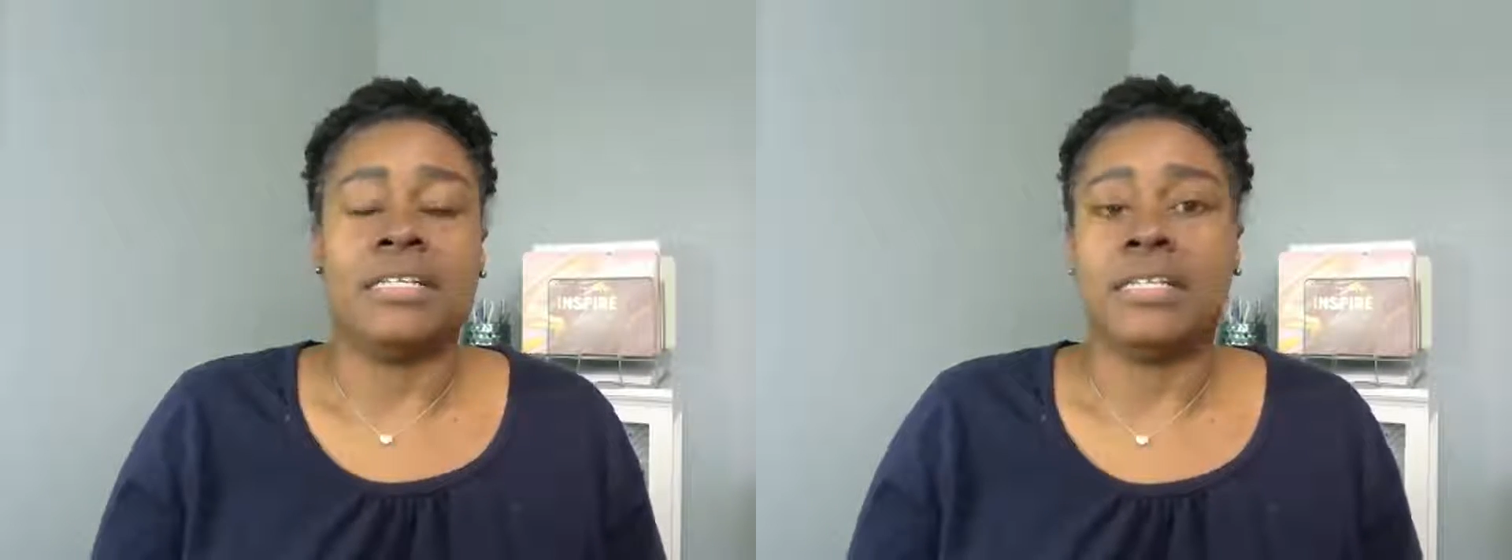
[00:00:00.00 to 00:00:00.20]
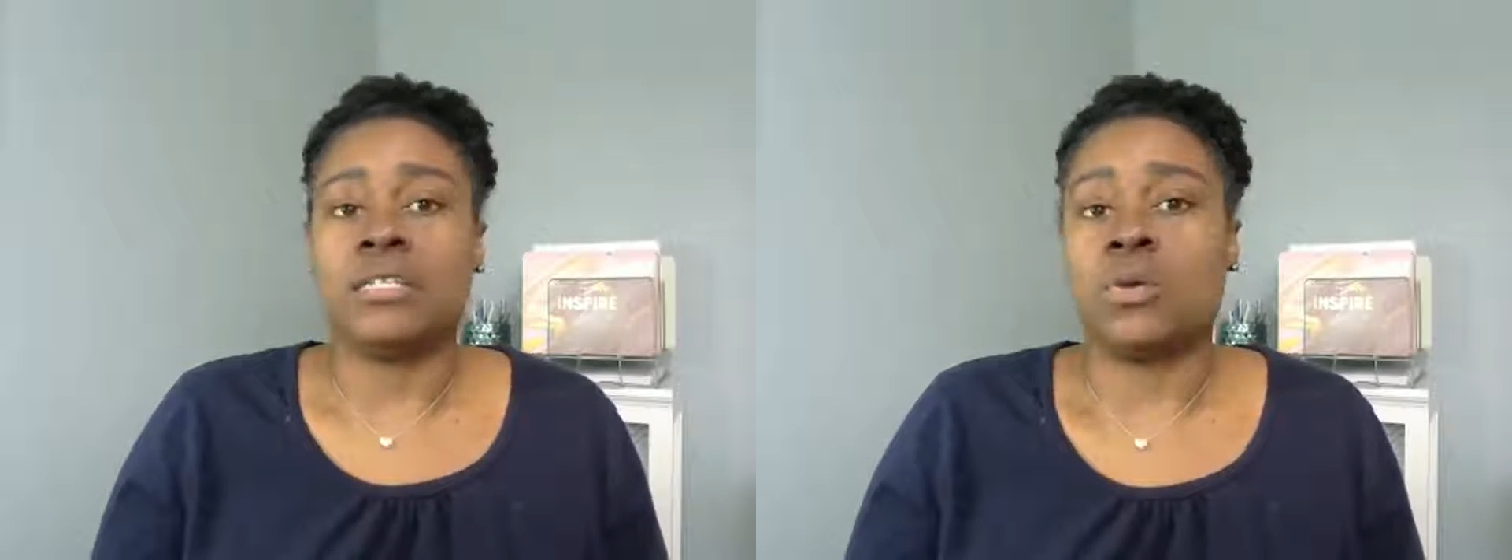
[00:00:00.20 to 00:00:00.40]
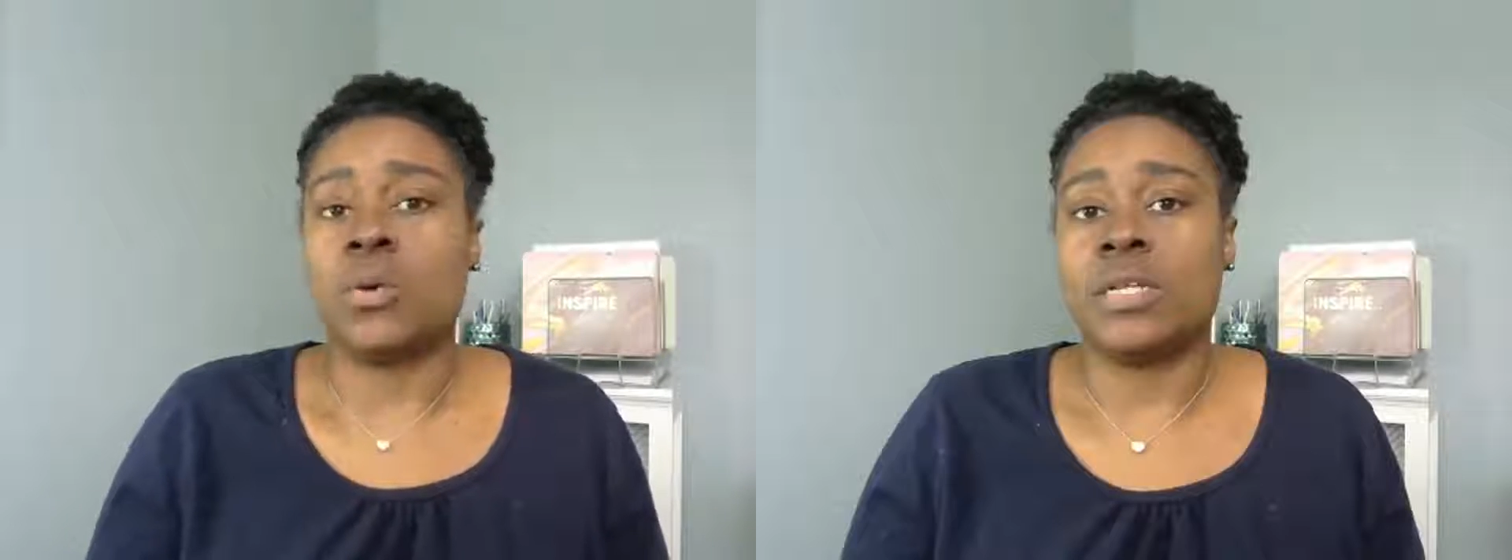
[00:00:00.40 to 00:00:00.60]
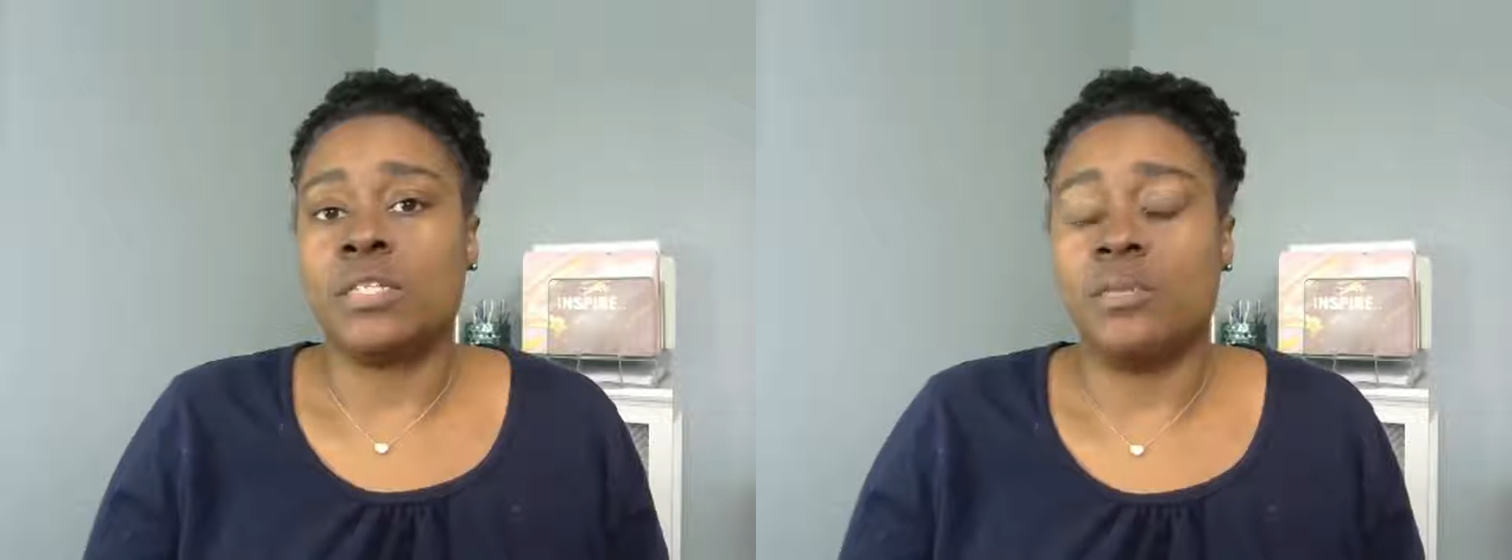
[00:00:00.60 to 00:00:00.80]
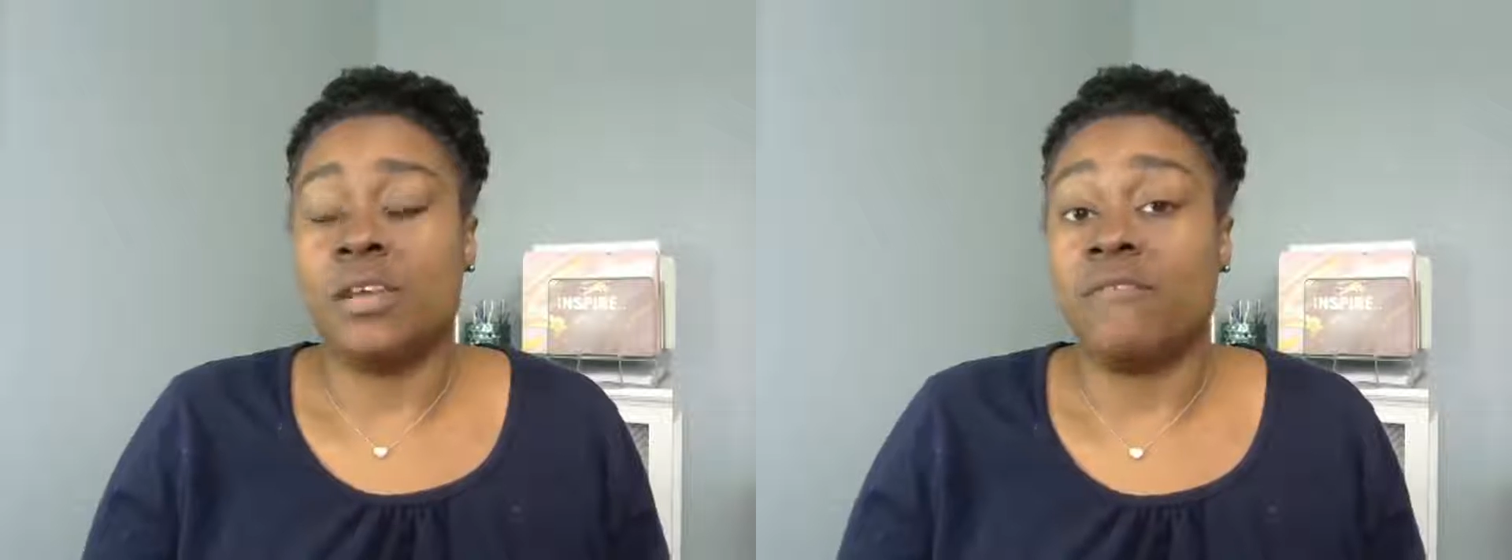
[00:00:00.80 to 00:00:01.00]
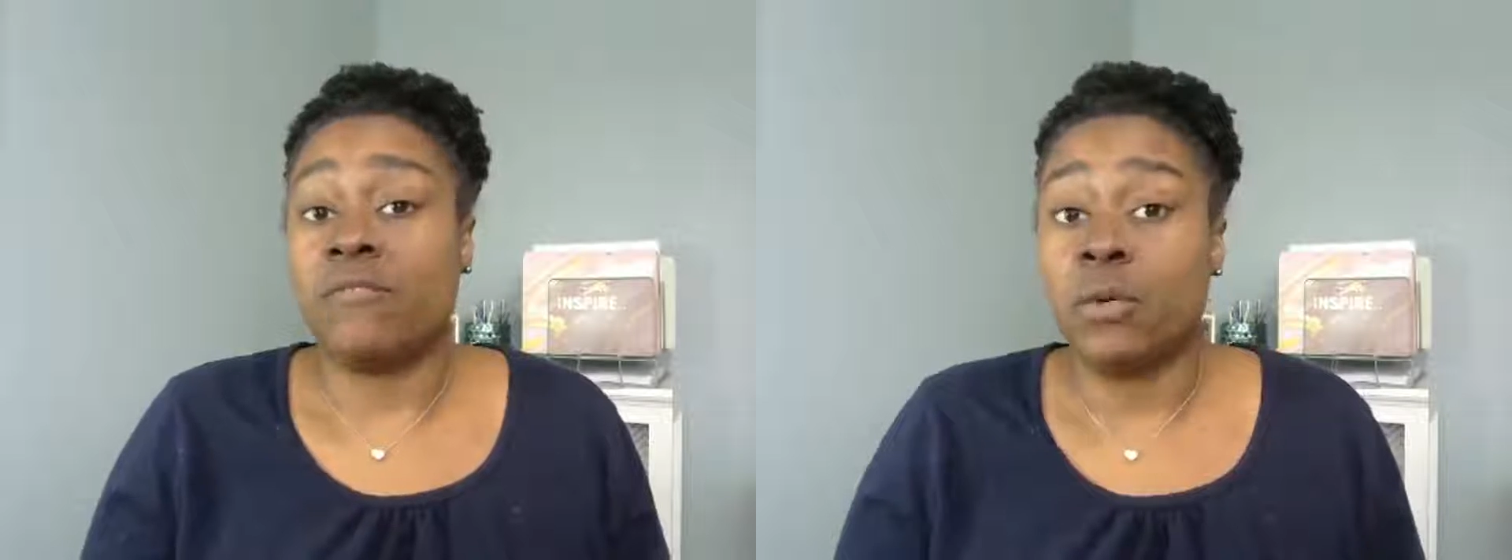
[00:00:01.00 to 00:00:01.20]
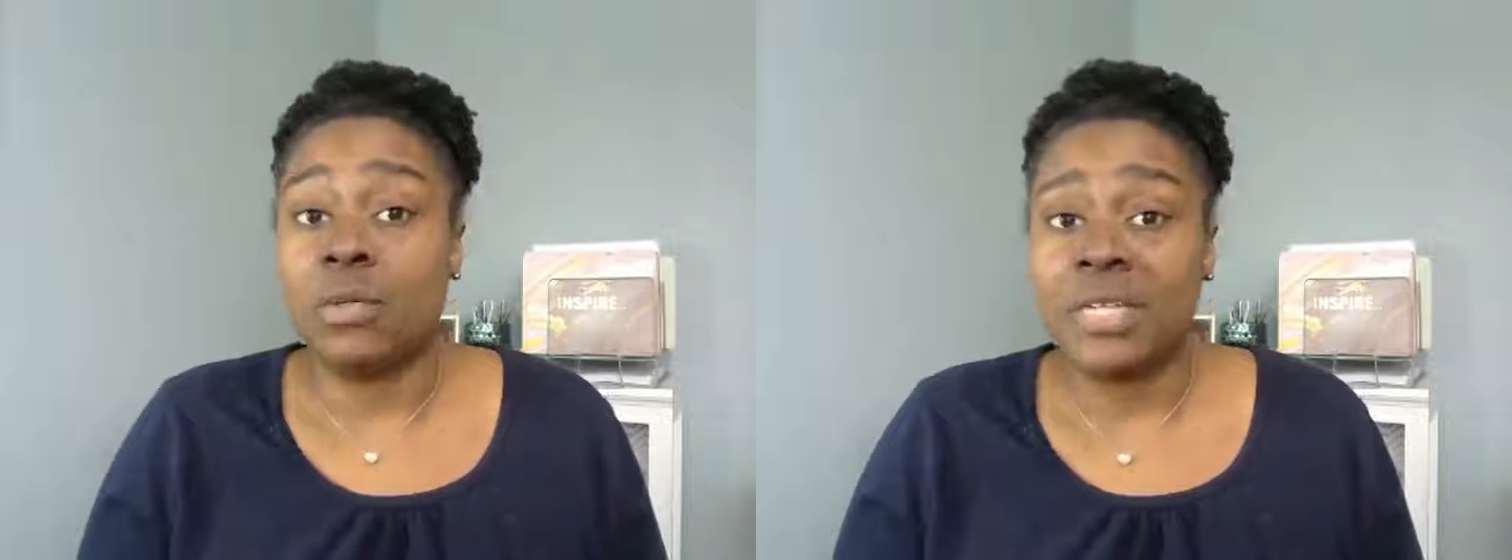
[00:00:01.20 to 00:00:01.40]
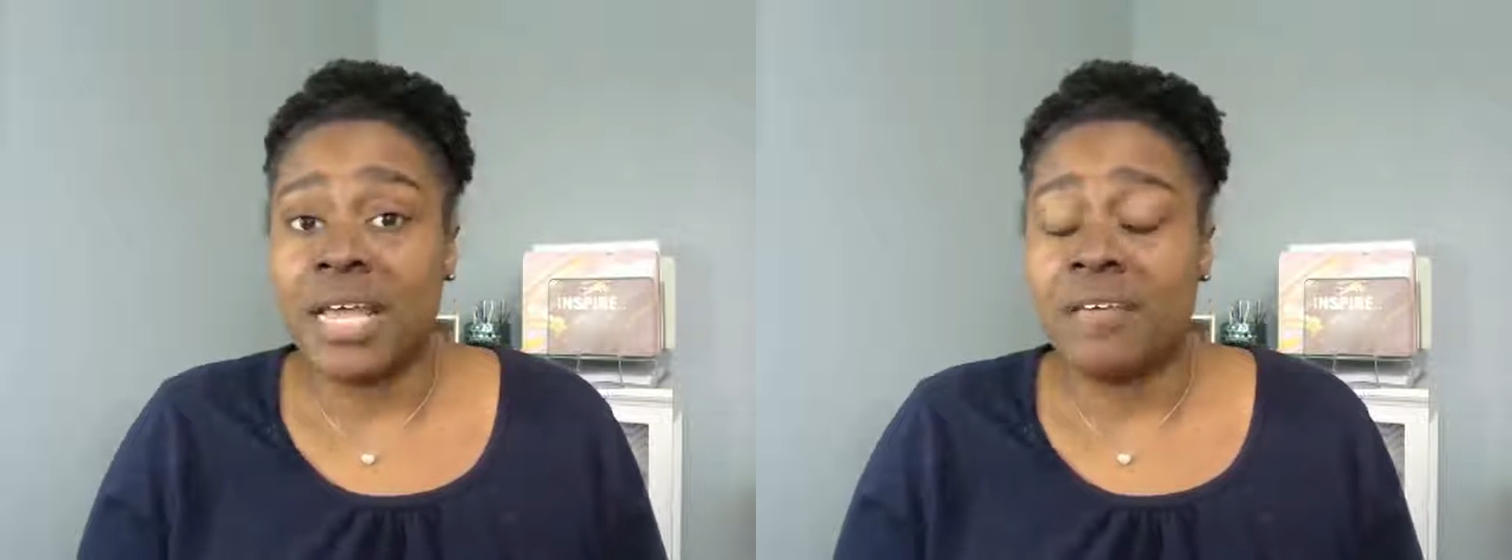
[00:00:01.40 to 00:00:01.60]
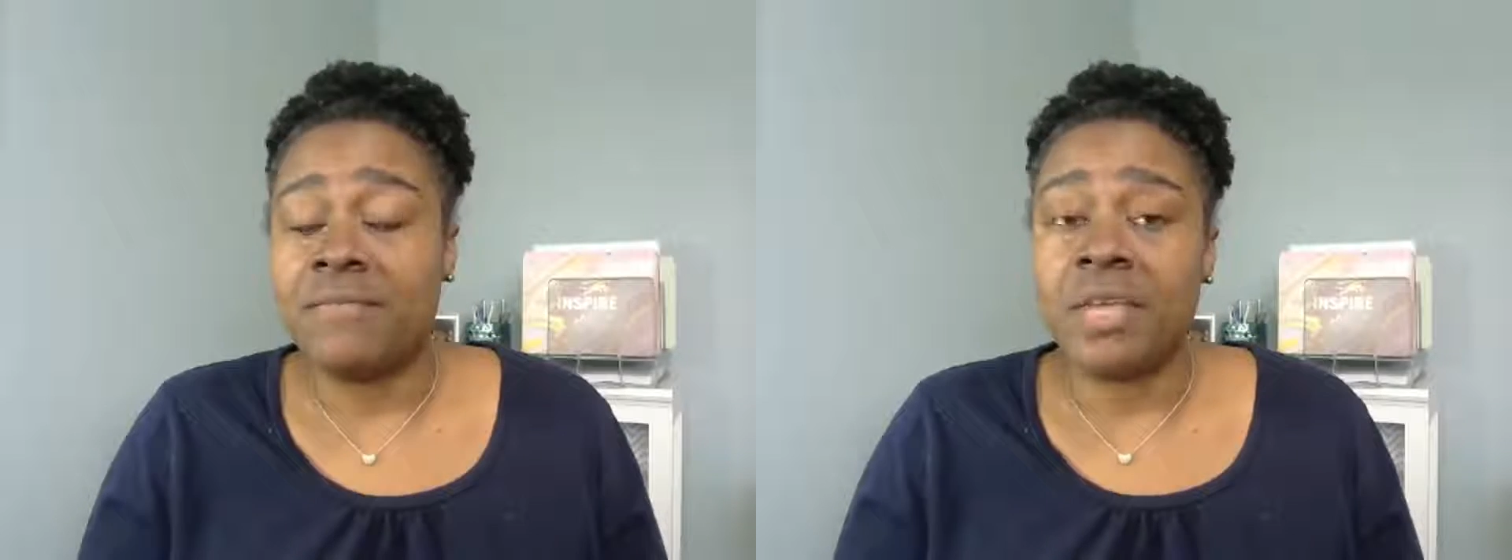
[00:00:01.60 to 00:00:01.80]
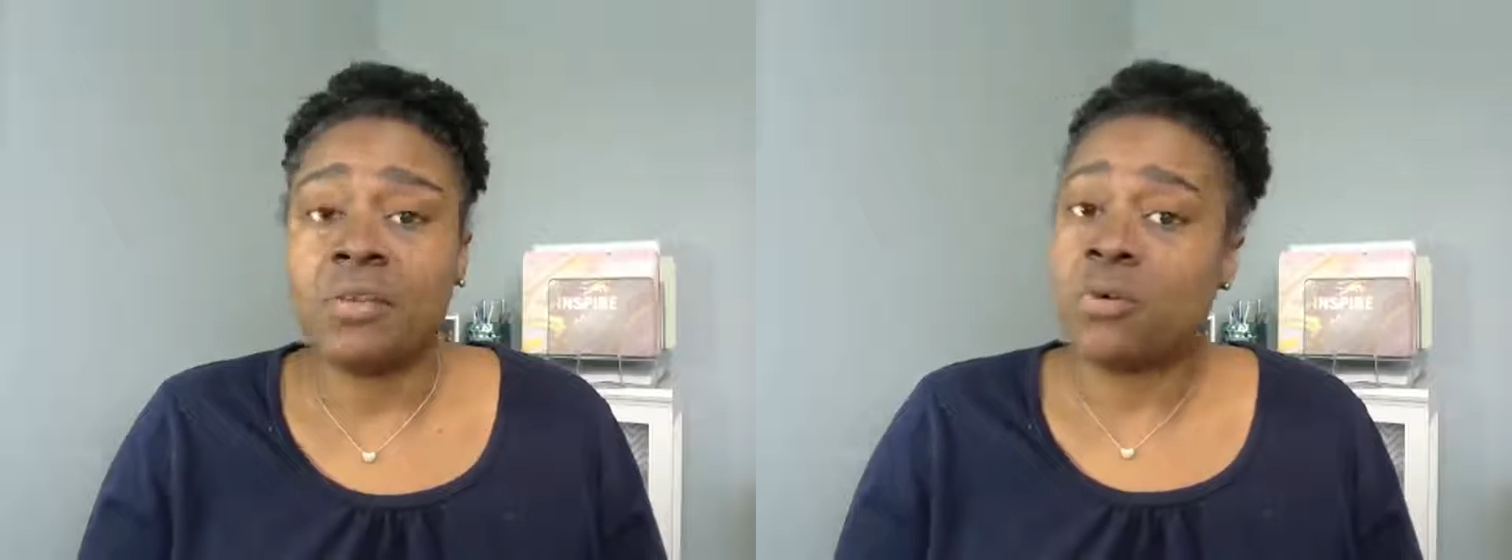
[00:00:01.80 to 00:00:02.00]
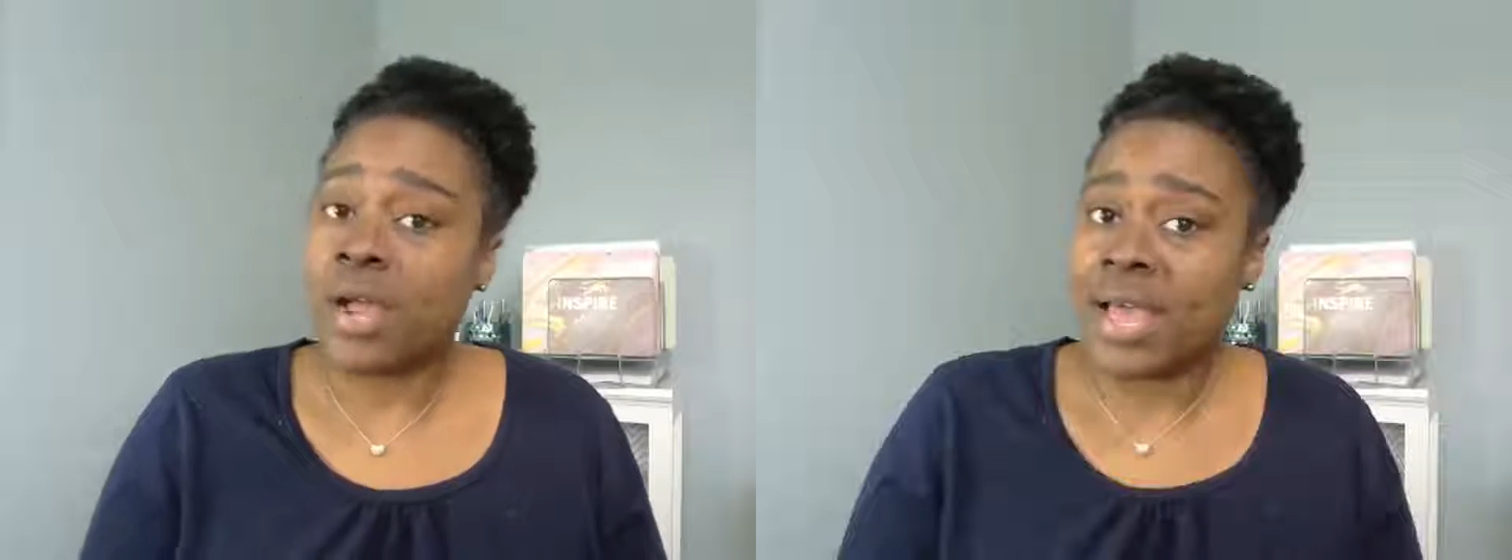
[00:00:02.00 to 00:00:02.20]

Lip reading: Is this going to be a full day event